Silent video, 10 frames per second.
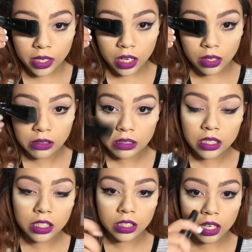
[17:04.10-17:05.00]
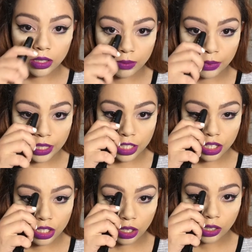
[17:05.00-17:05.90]
your nose bridge
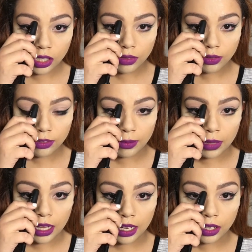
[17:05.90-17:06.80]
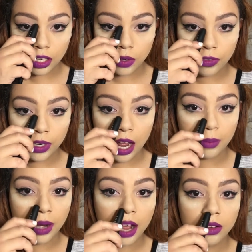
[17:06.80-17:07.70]
starts from the inner curve of your
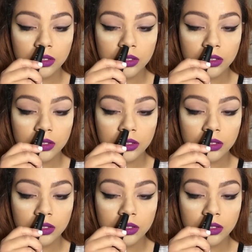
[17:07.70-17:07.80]
eyebrow.